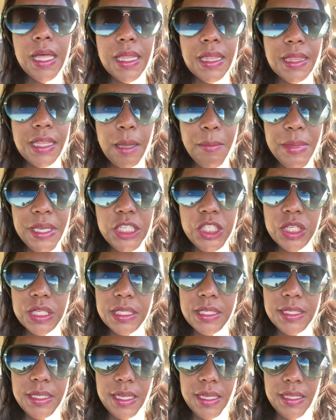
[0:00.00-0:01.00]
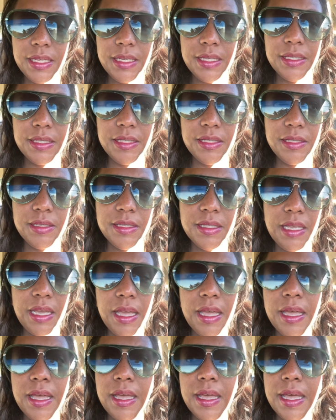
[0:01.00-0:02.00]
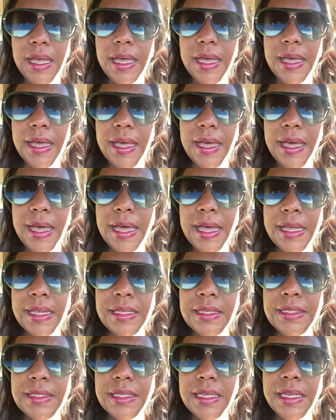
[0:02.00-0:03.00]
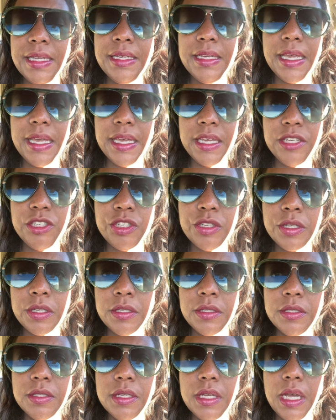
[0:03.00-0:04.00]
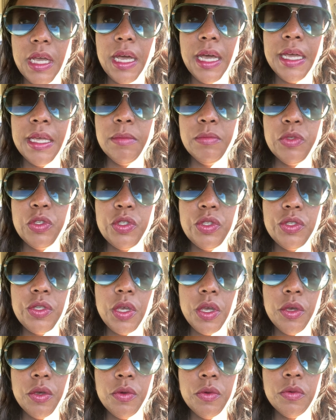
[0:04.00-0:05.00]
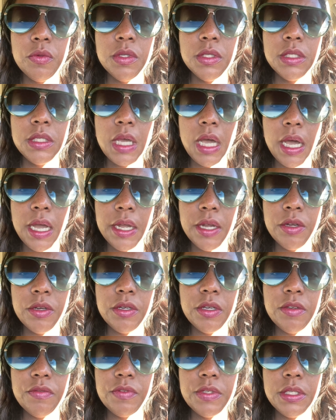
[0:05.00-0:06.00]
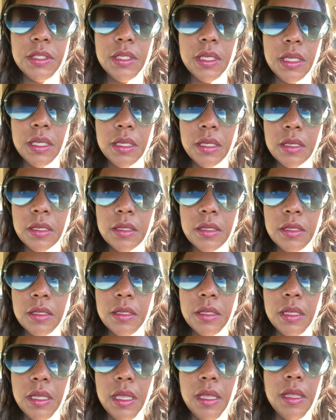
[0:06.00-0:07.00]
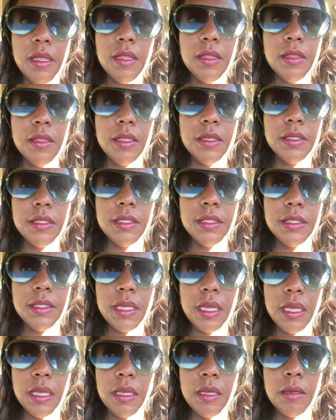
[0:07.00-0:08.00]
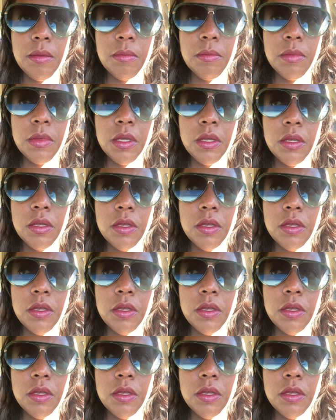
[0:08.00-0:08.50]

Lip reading: let me just say this. As an agent, I am so tired of seeing the same